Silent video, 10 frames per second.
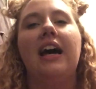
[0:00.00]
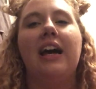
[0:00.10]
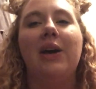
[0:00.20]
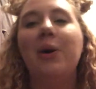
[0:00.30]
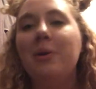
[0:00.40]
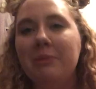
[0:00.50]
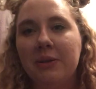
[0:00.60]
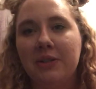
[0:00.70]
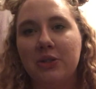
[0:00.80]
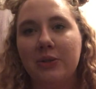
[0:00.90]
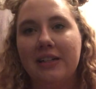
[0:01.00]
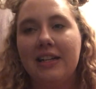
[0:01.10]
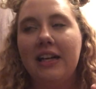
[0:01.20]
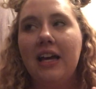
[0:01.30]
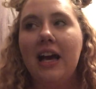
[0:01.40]
I hope you
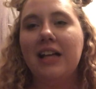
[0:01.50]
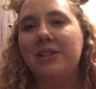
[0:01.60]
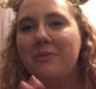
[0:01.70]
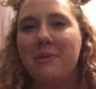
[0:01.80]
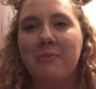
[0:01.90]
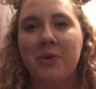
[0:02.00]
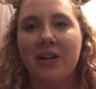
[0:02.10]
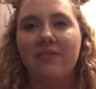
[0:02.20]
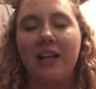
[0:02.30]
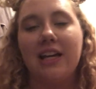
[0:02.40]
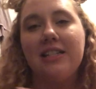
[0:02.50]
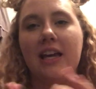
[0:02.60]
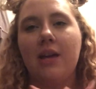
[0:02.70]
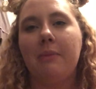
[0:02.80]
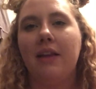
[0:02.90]
enjoyed a little bit more of like a
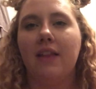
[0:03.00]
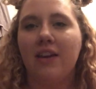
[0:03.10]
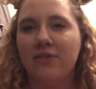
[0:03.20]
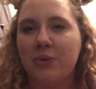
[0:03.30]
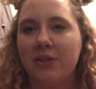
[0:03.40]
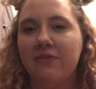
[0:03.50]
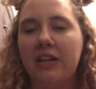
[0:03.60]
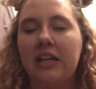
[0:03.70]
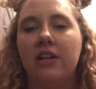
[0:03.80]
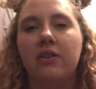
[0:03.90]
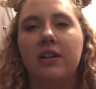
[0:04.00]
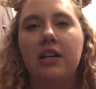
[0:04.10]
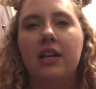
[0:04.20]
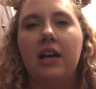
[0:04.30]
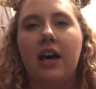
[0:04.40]
day in my life sort of video,
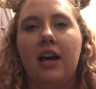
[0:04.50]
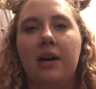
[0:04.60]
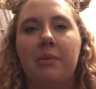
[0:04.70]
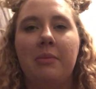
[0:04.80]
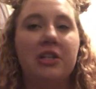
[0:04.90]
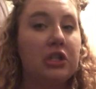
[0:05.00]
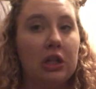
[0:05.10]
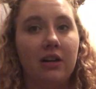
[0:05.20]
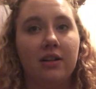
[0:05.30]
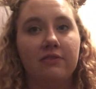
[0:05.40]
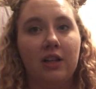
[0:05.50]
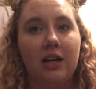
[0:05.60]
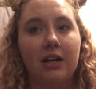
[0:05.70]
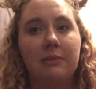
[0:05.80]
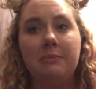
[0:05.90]
a much longer
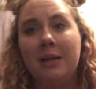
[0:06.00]
vlog.